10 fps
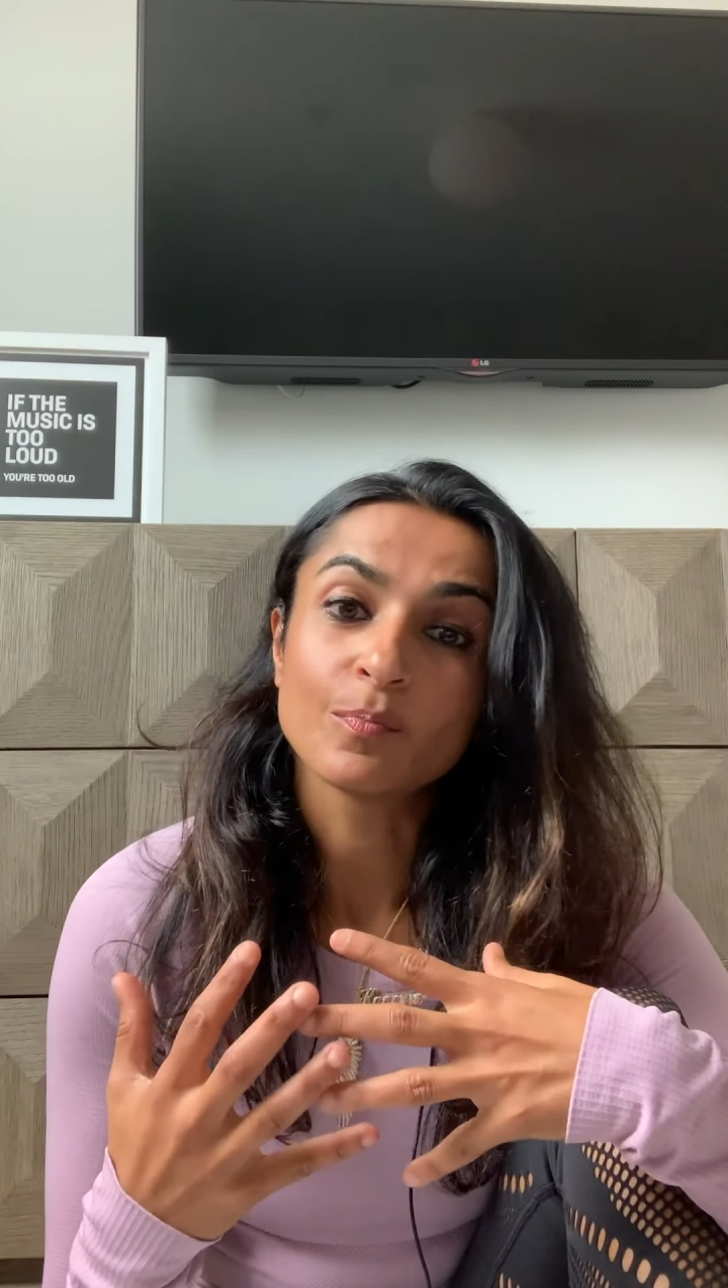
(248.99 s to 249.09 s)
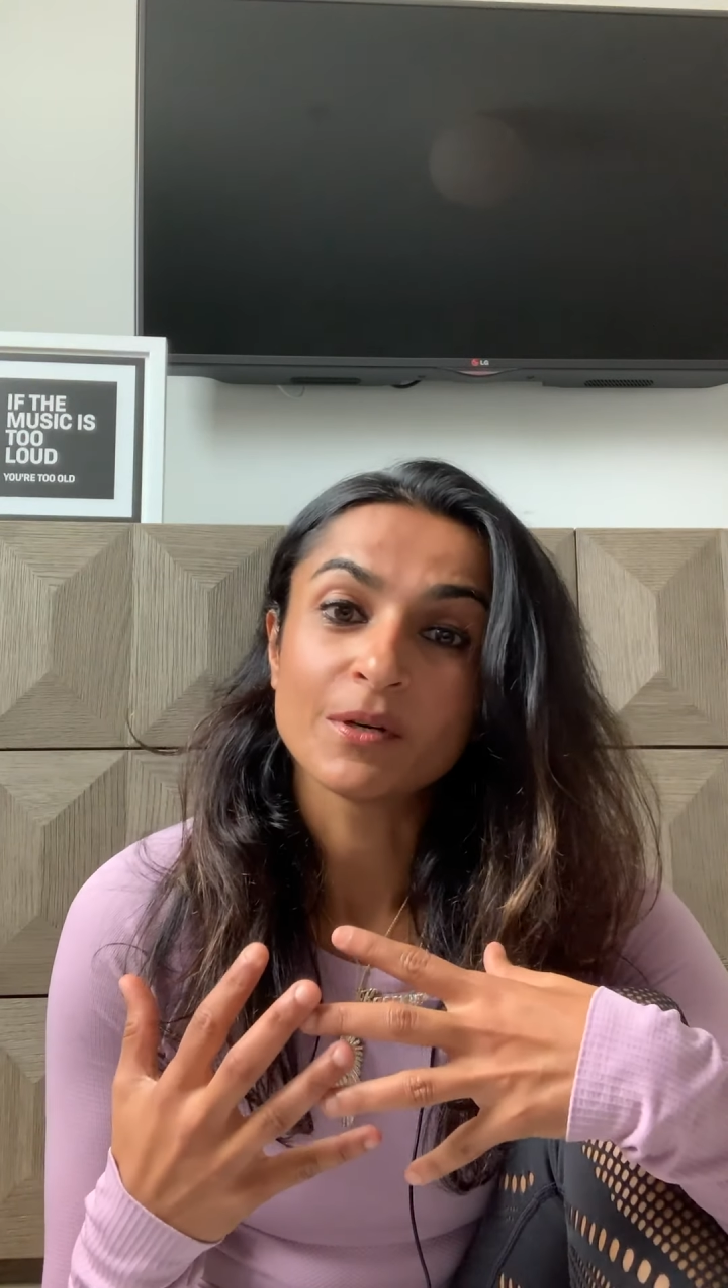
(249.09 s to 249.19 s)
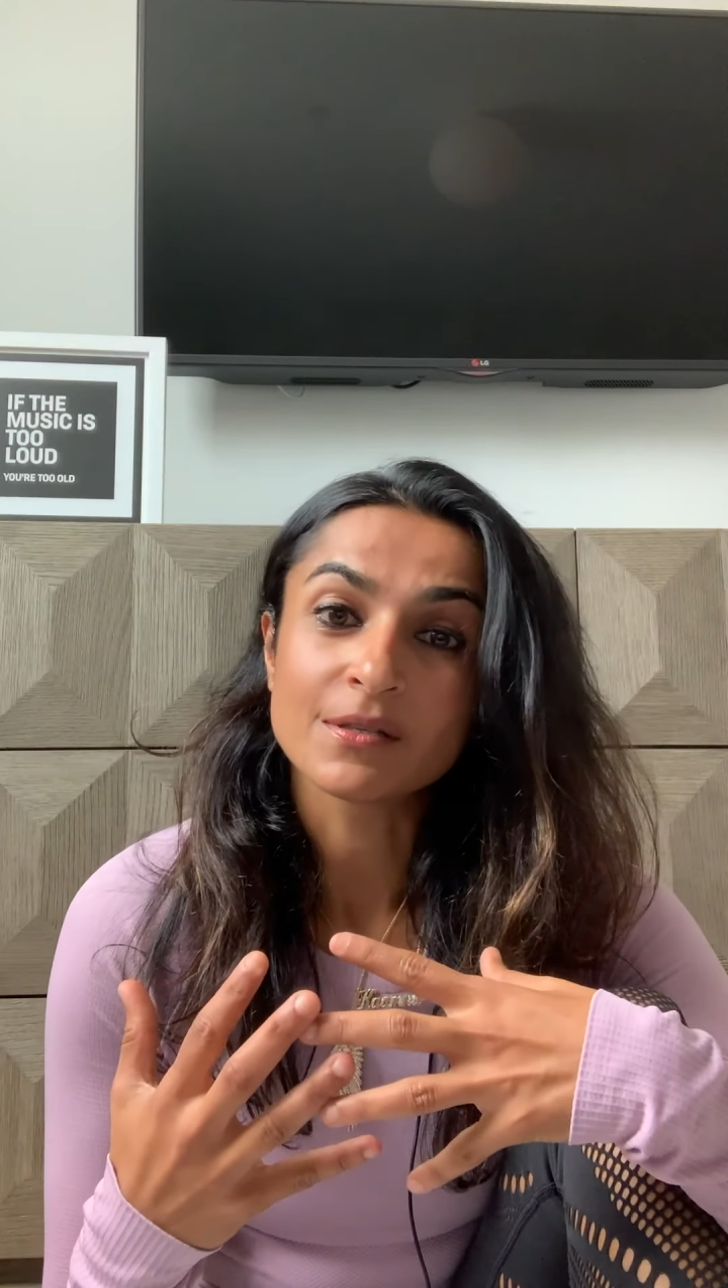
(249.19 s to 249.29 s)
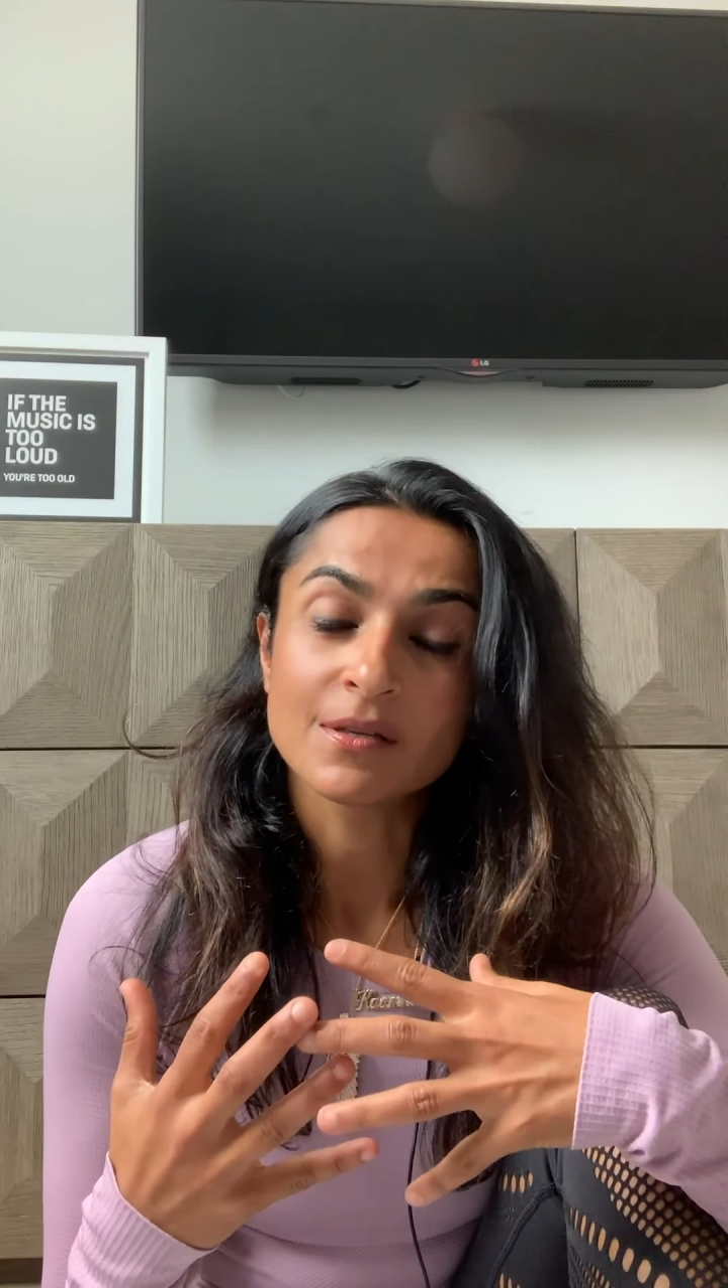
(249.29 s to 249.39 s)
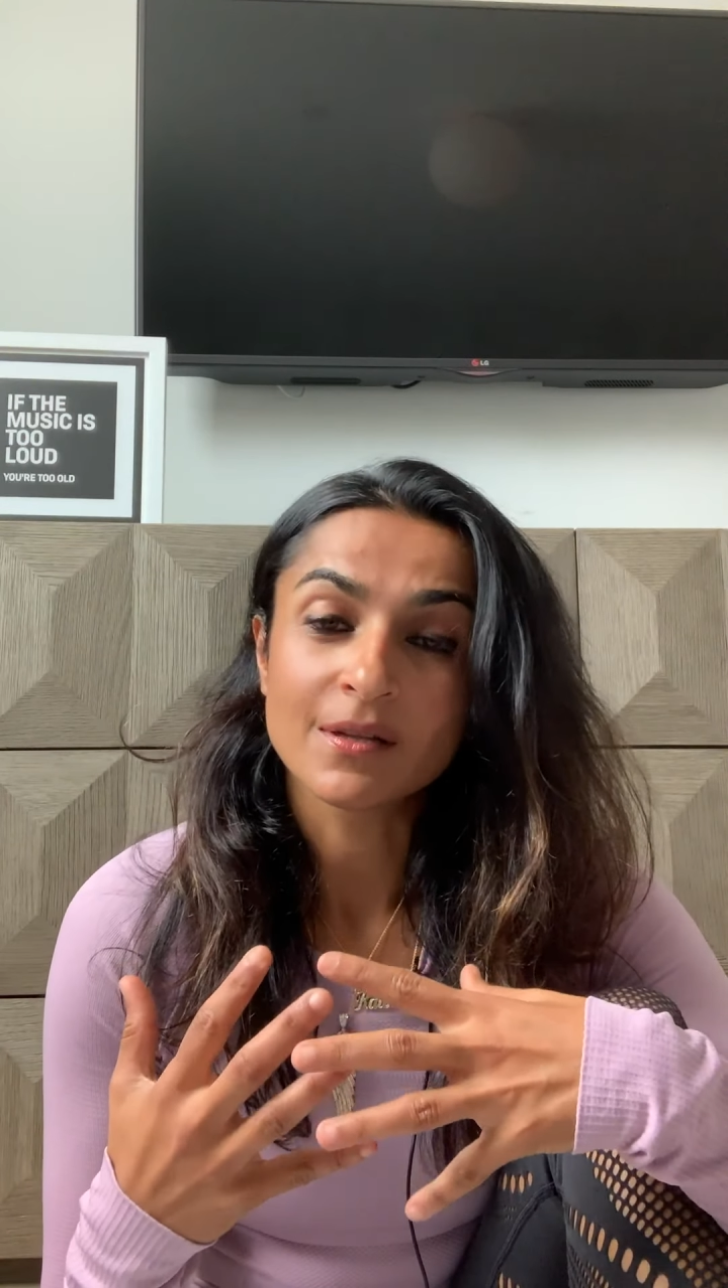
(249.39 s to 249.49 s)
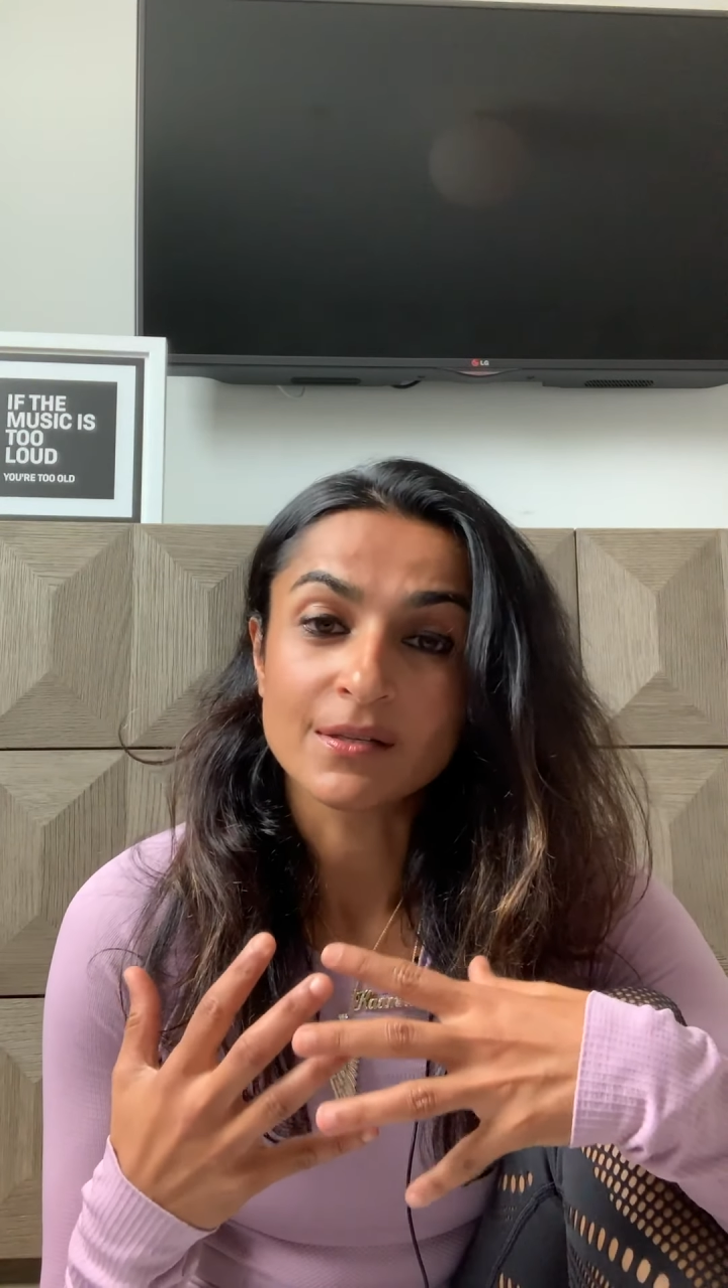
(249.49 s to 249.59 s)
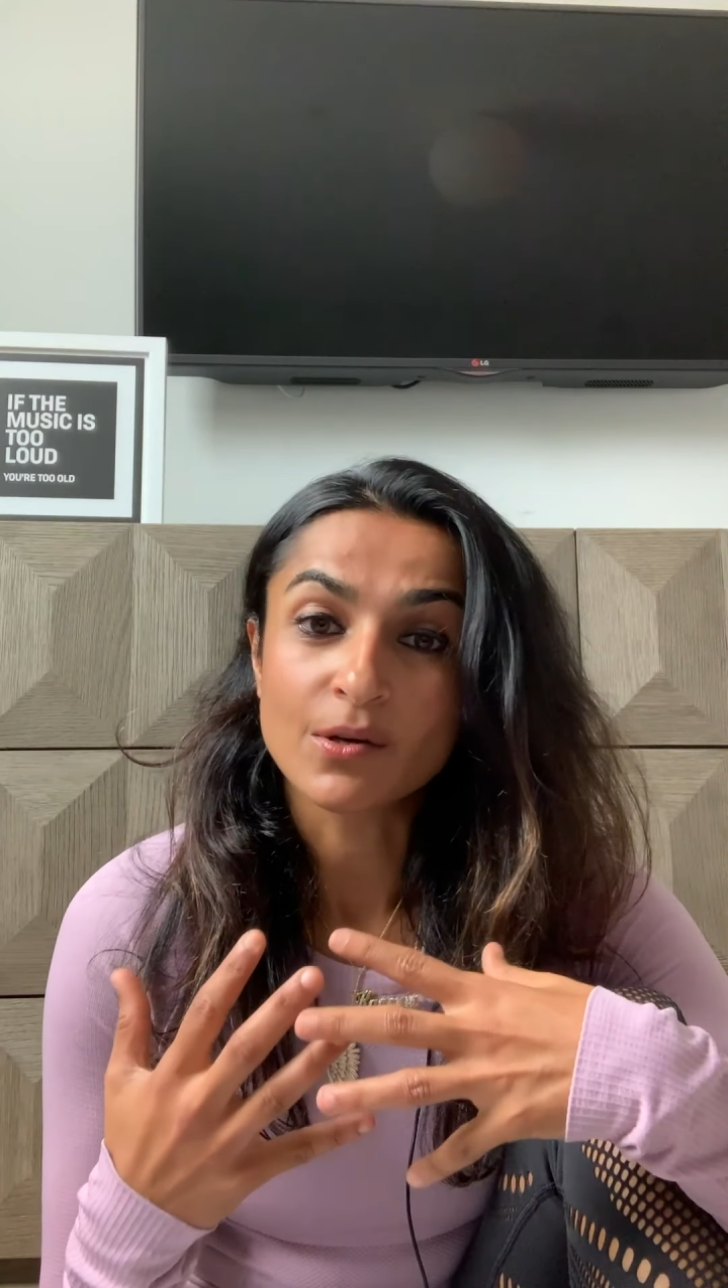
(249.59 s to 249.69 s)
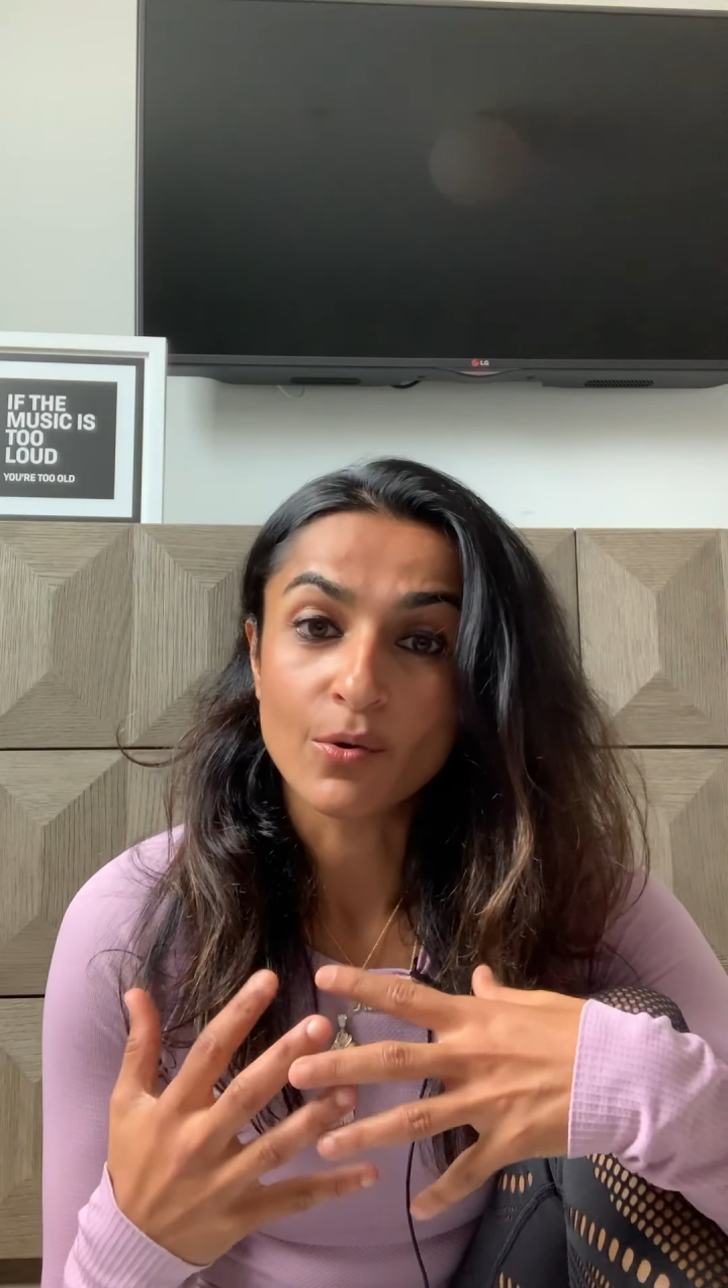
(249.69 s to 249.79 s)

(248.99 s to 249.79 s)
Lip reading: person that's